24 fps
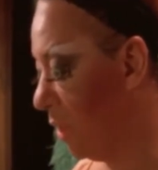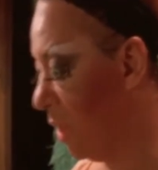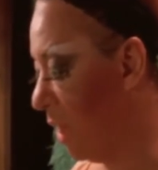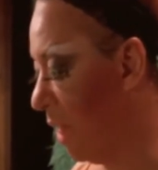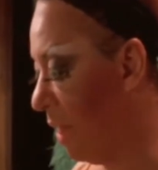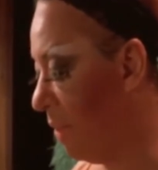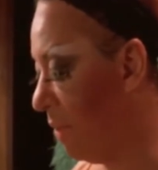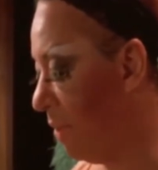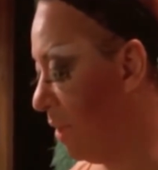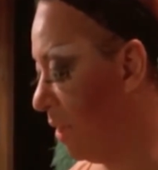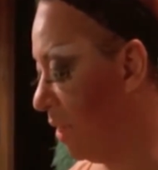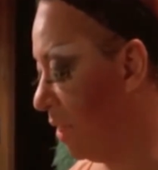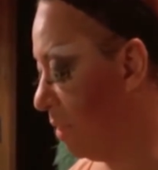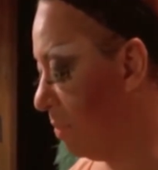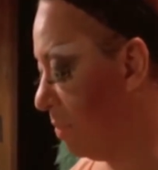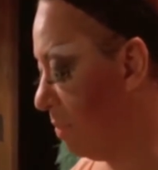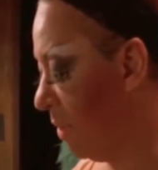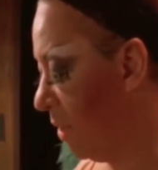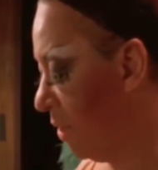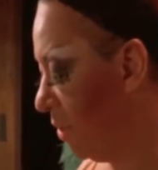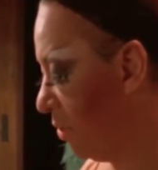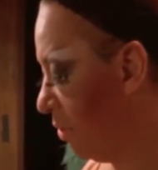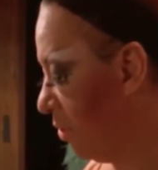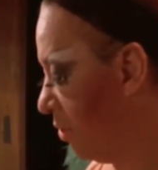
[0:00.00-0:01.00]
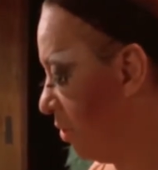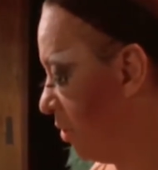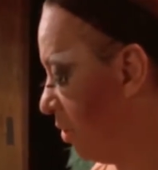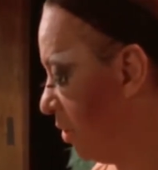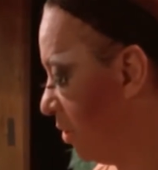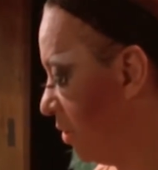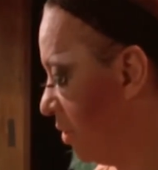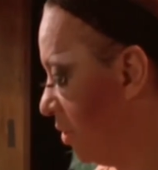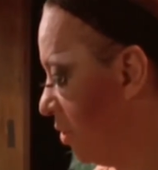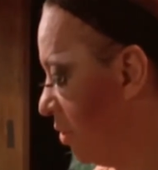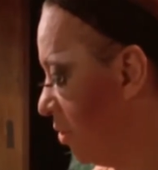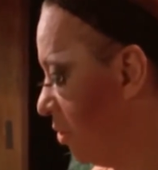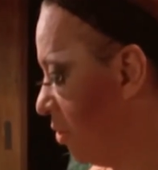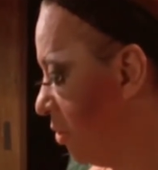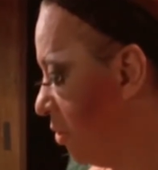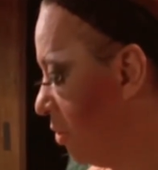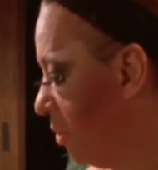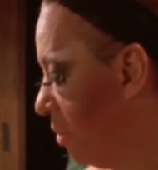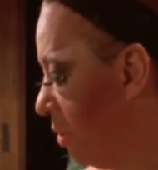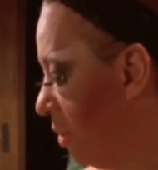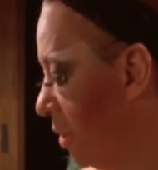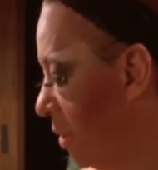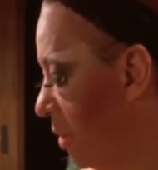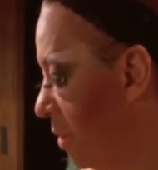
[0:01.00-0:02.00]
I think it's better to just
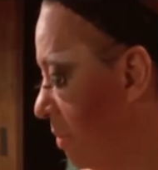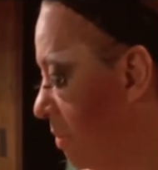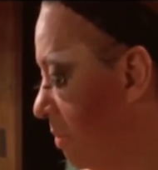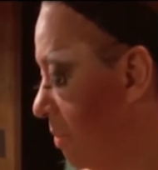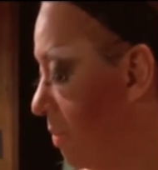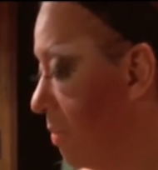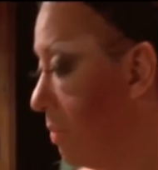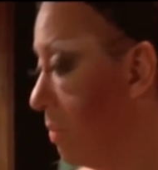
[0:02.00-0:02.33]
enjoy it.